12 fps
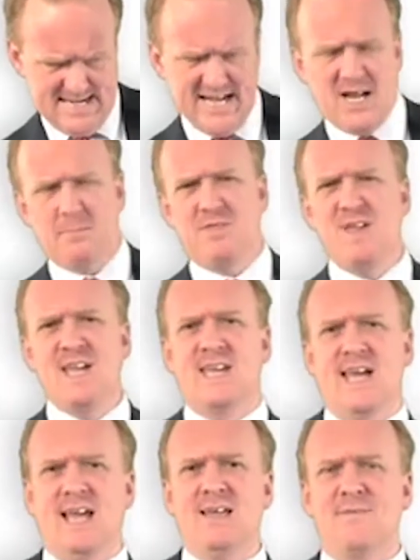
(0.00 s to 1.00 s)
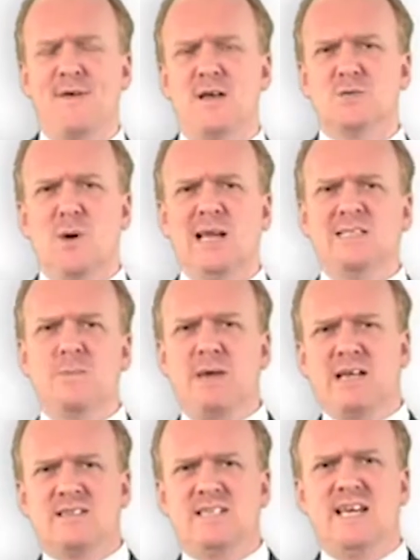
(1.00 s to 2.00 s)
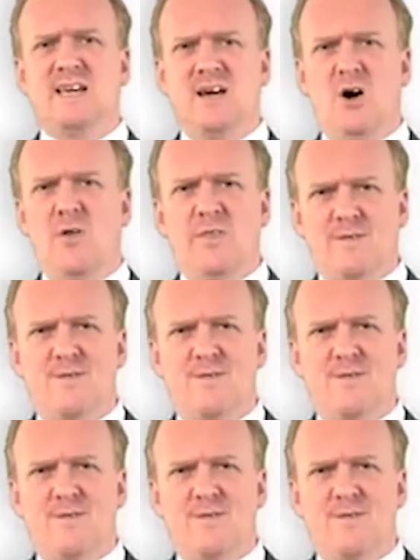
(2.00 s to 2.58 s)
And I'm thinking that as well as a big digger on the